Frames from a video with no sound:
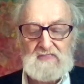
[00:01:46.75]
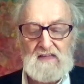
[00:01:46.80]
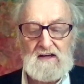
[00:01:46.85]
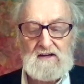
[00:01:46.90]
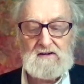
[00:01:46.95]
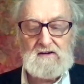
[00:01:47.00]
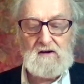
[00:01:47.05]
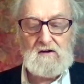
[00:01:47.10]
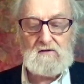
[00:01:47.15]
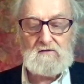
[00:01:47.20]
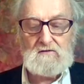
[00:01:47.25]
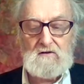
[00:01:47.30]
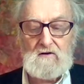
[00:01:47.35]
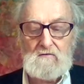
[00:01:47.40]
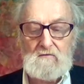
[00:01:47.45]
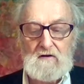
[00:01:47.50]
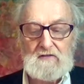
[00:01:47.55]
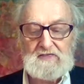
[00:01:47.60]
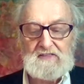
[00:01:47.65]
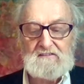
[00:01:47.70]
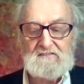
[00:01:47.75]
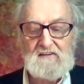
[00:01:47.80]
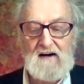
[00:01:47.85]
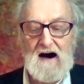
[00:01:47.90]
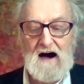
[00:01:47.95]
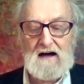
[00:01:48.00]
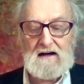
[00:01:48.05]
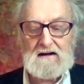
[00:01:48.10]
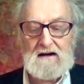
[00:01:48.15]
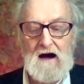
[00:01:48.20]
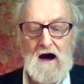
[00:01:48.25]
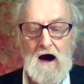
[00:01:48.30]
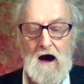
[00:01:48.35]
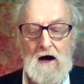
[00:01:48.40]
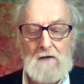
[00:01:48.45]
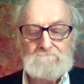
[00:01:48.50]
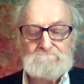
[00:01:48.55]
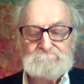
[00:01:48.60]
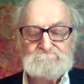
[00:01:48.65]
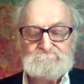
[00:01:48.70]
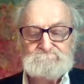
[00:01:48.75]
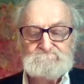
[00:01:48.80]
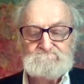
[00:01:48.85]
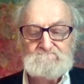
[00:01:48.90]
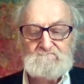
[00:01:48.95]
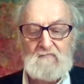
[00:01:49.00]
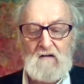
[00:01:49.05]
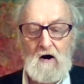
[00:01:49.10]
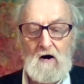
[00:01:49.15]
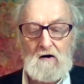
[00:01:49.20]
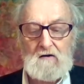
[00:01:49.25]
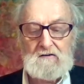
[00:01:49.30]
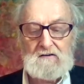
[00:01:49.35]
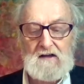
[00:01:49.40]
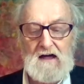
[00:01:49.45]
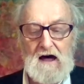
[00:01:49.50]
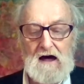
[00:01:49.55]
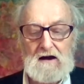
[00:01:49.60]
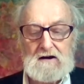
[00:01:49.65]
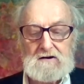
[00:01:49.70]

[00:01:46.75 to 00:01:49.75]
union with divine God, or sex,